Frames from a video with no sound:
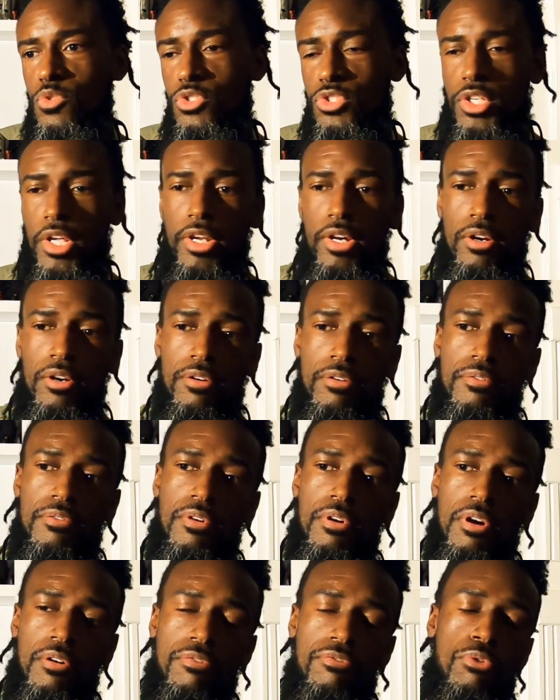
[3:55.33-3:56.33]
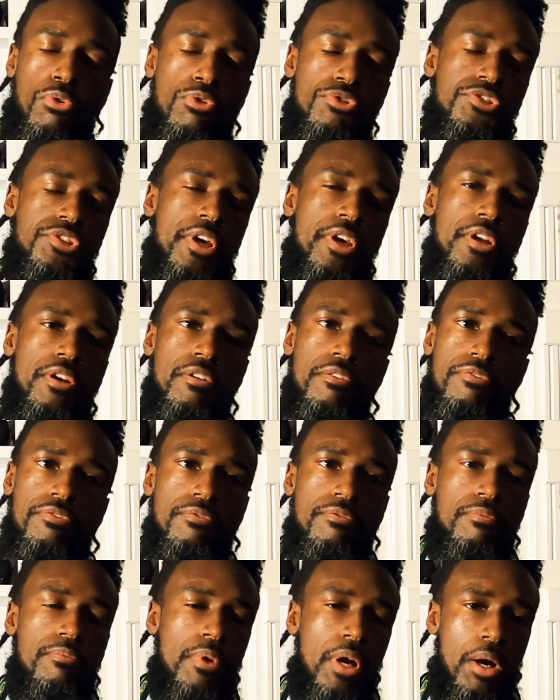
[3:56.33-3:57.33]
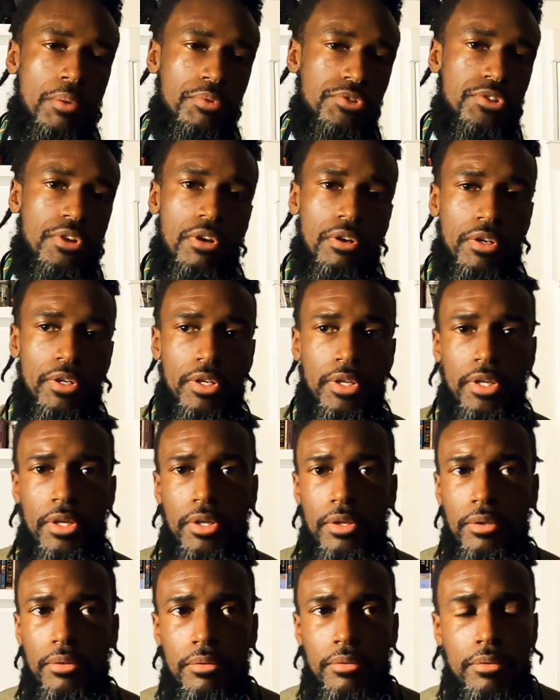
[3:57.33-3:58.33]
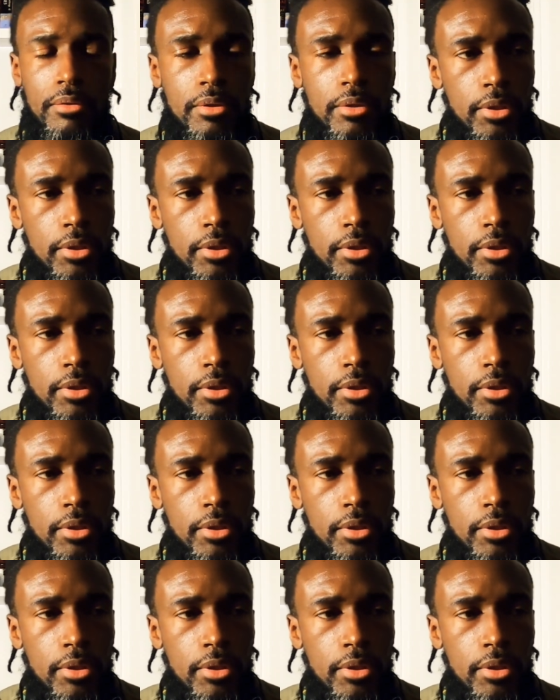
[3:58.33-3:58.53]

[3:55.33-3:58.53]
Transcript: state a foresight of how it's all going to end.